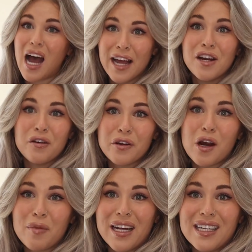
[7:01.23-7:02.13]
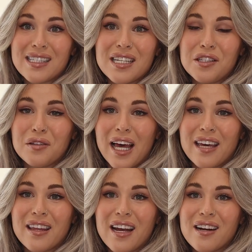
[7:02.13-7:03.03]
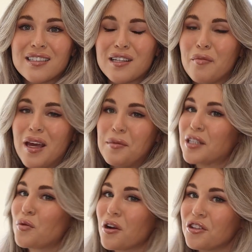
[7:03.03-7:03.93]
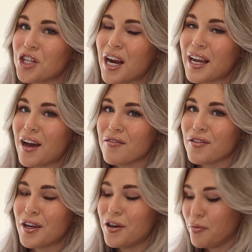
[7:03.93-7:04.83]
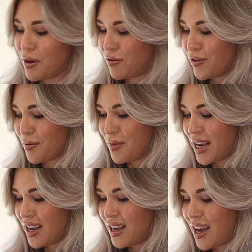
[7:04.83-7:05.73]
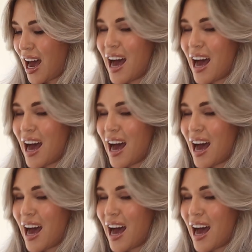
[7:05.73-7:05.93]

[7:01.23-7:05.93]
I know there are bunnies that do like theirs, so maybe it's worth trying out for you, but for me,